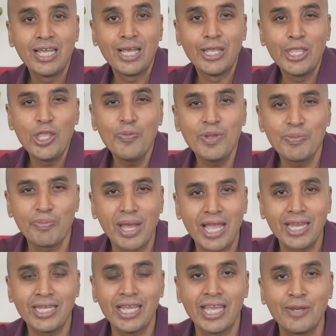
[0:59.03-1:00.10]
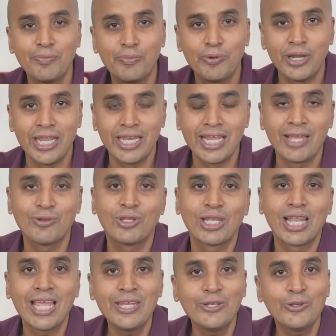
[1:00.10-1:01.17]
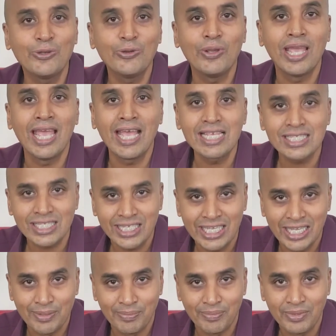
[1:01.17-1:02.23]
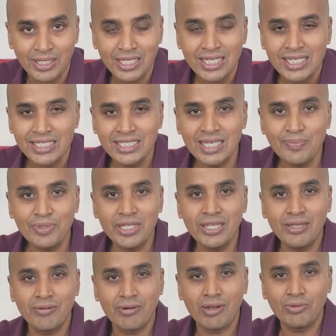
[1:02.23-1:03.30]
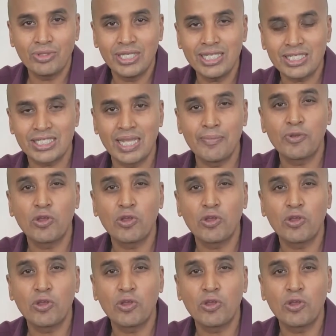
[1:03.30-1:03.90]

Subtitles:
human mind and brain, I would like to ask him something around this time,